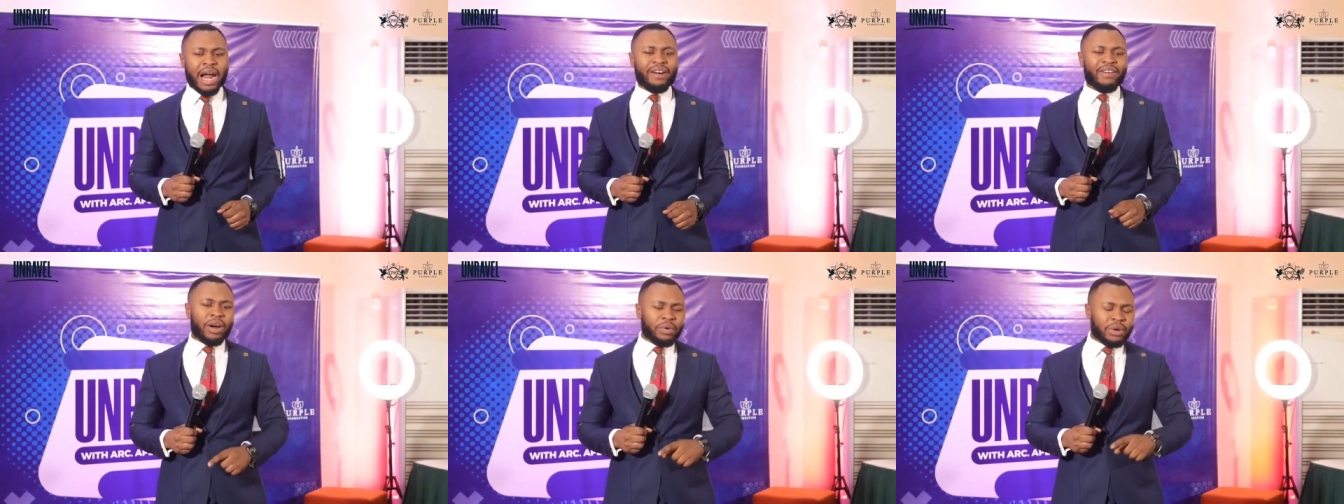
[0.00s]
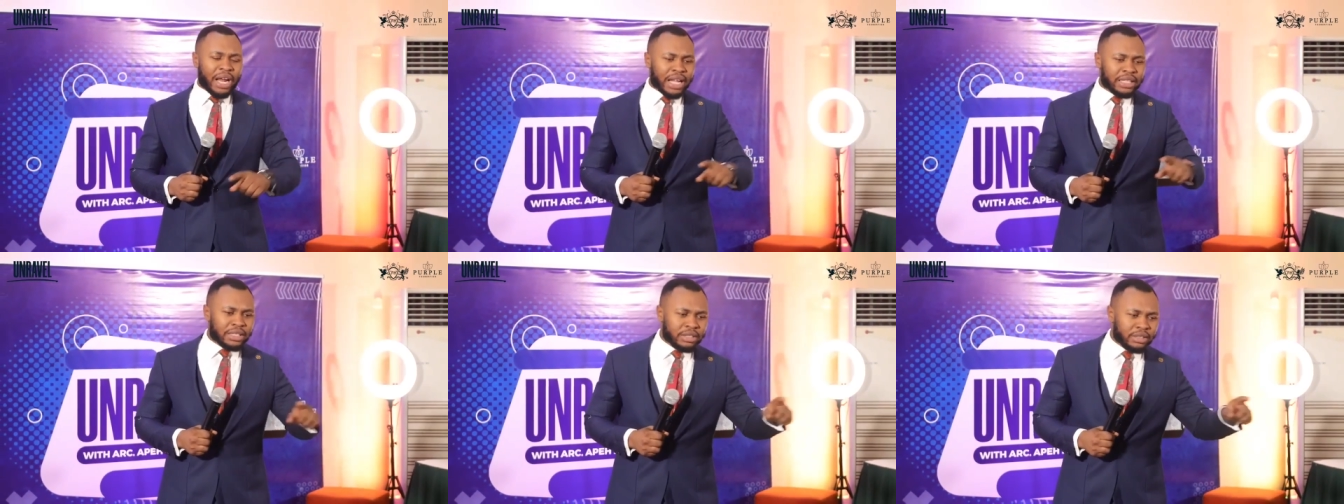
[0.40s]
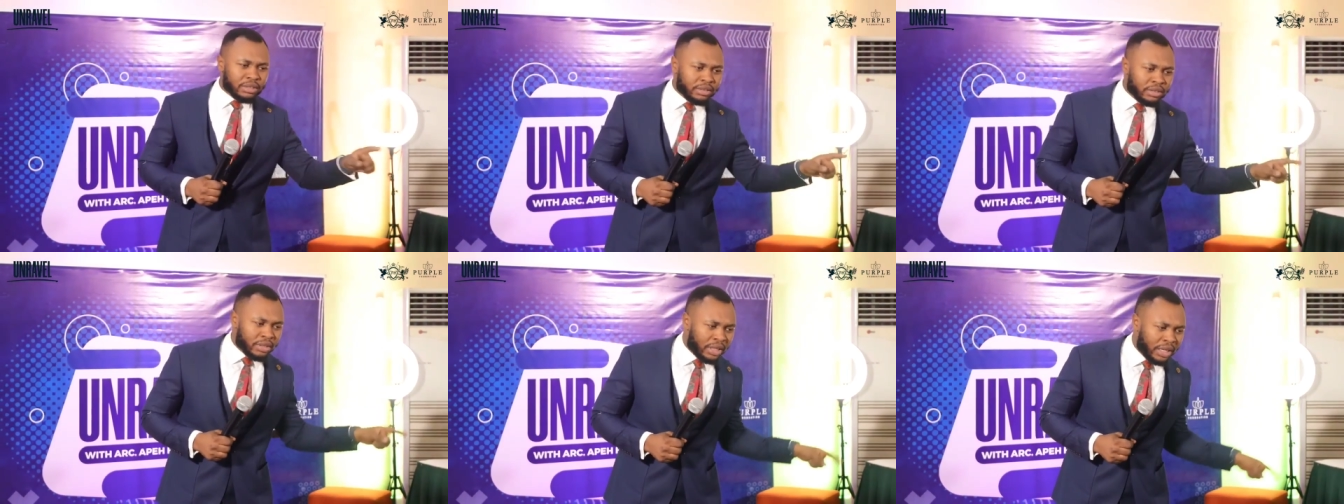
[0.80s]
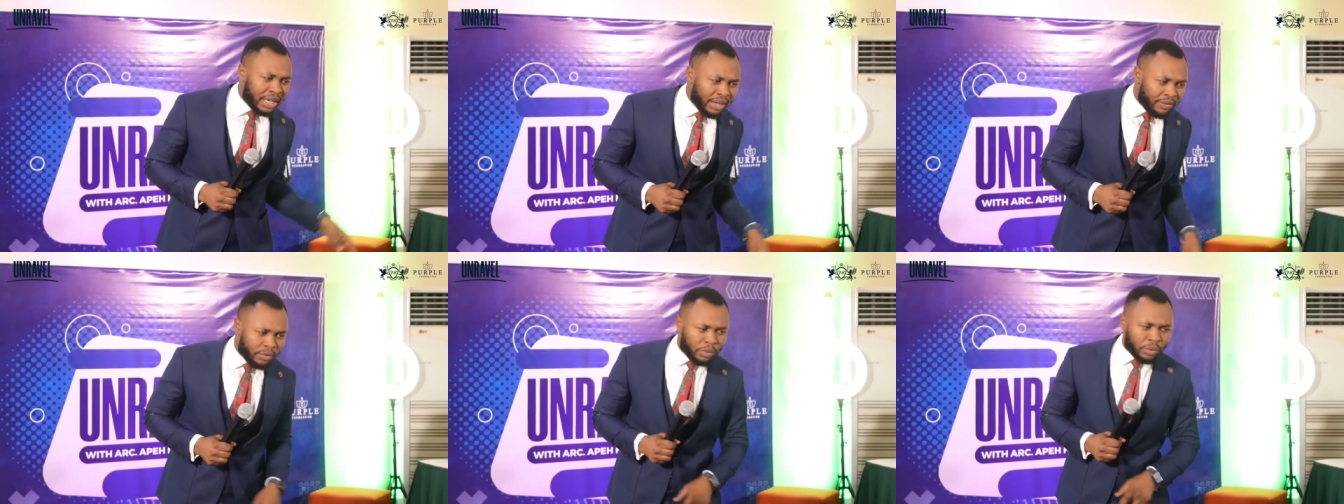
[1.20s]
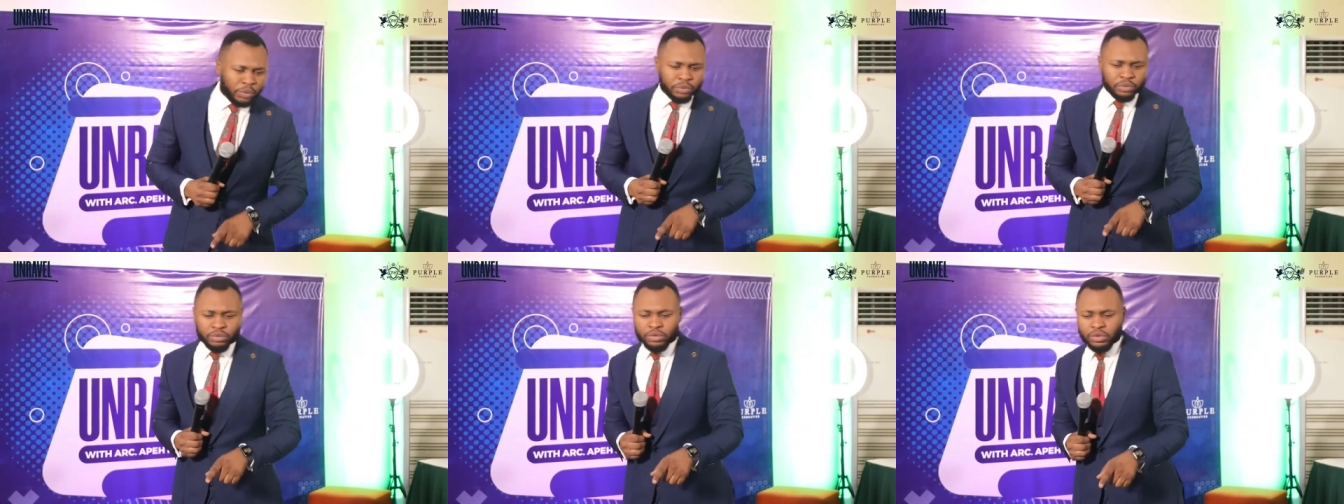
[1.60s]
around that level.
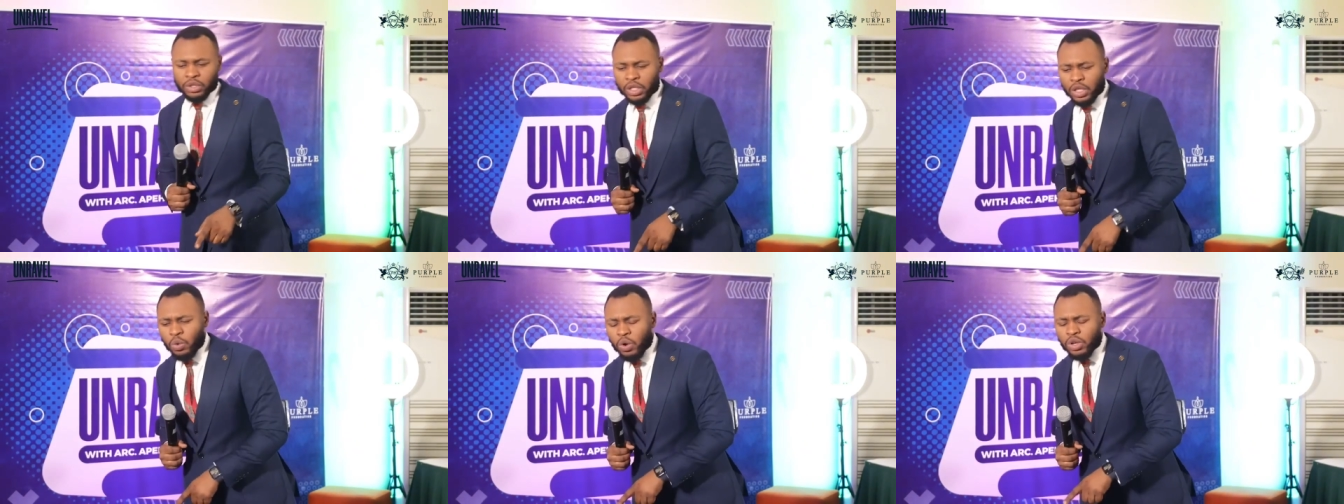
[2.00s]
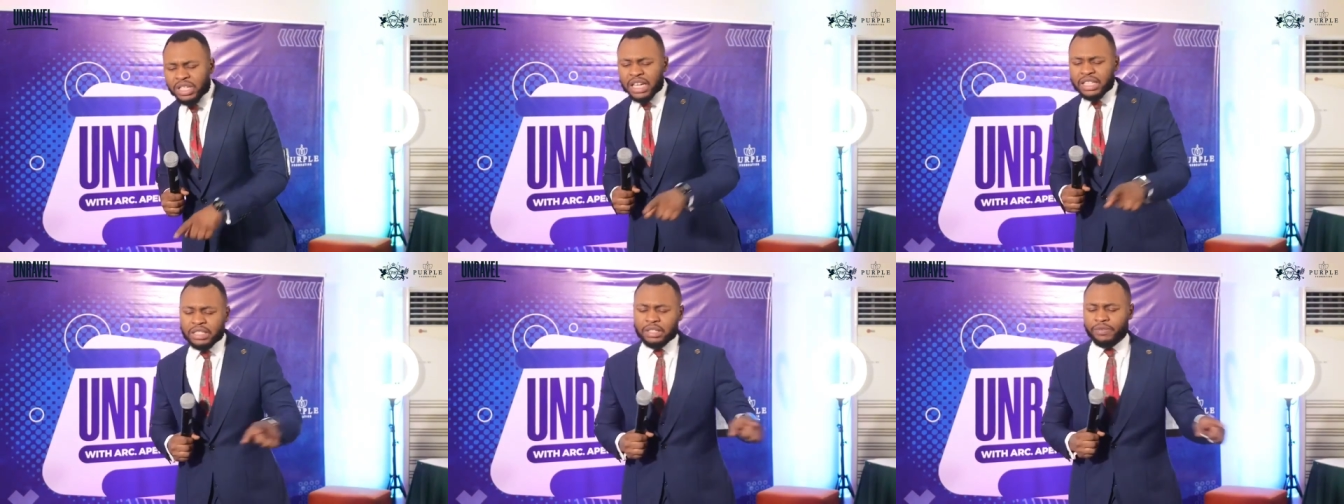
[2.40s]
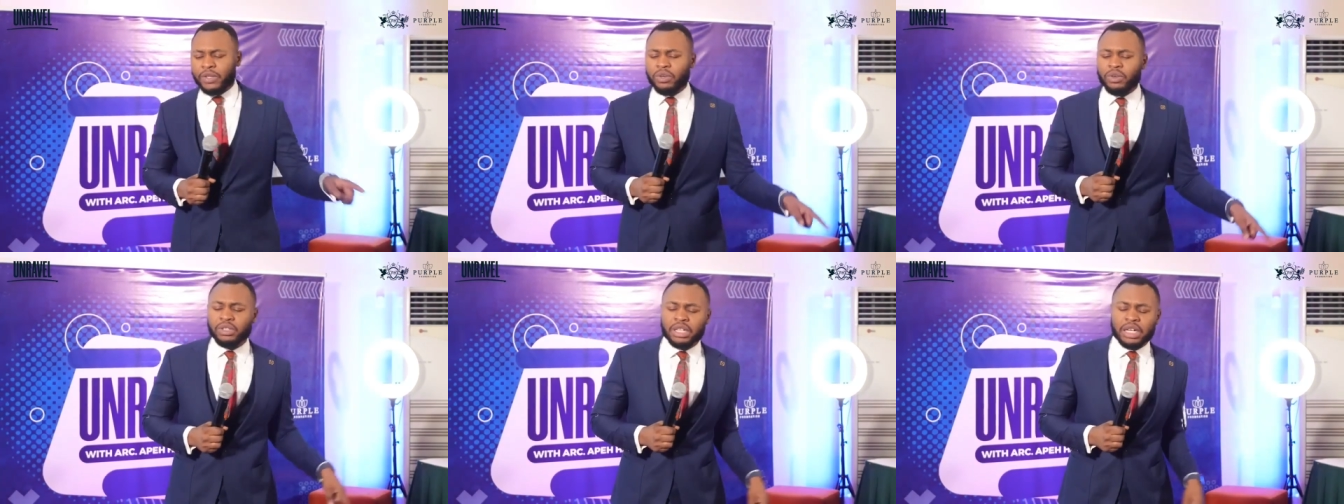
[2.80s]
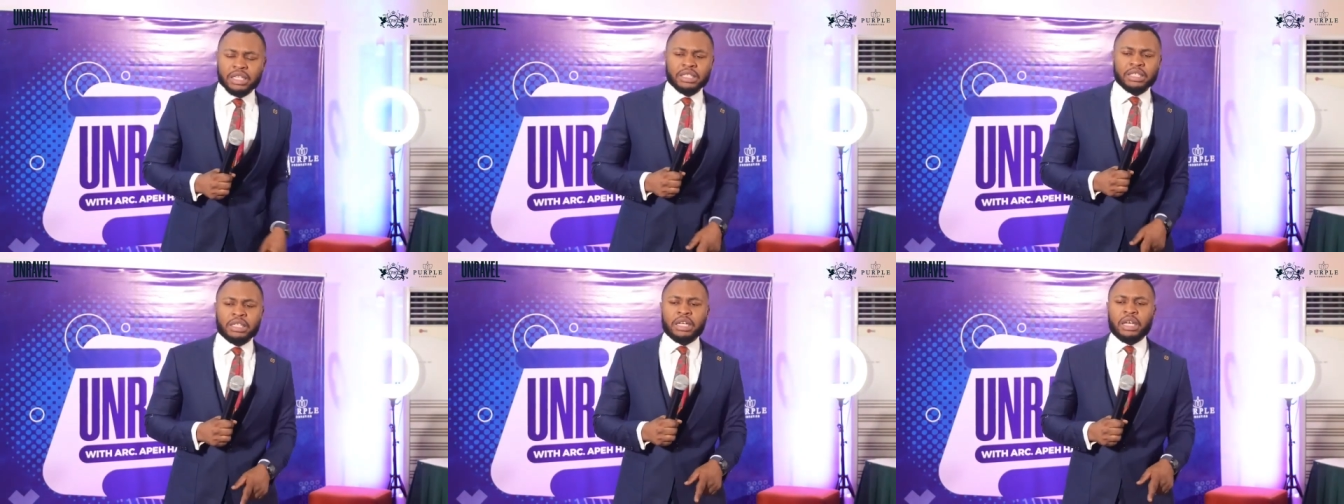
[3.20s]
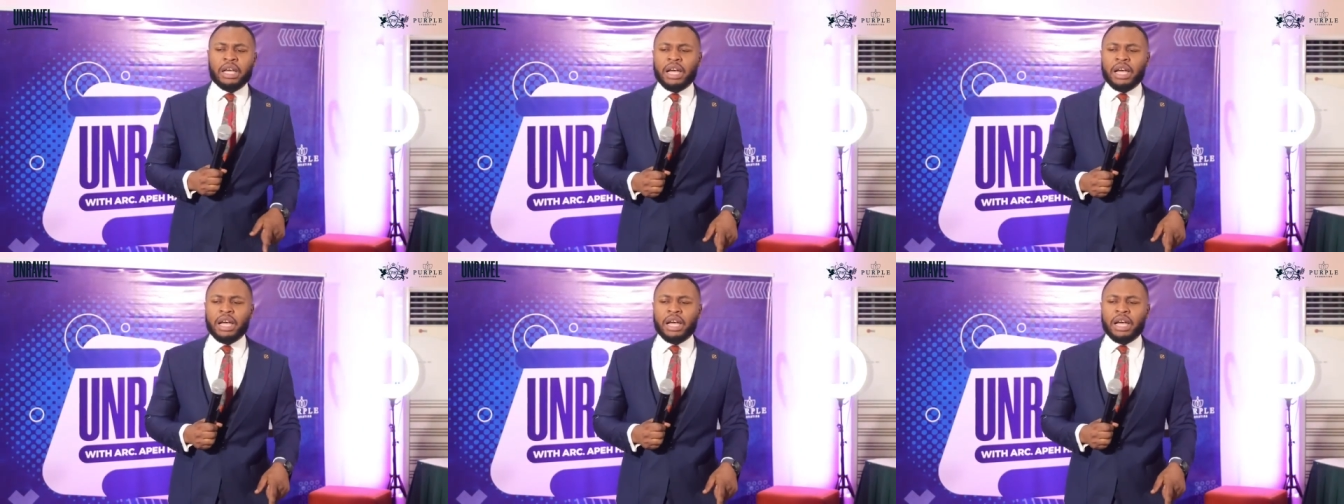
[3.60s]
It was as difficult as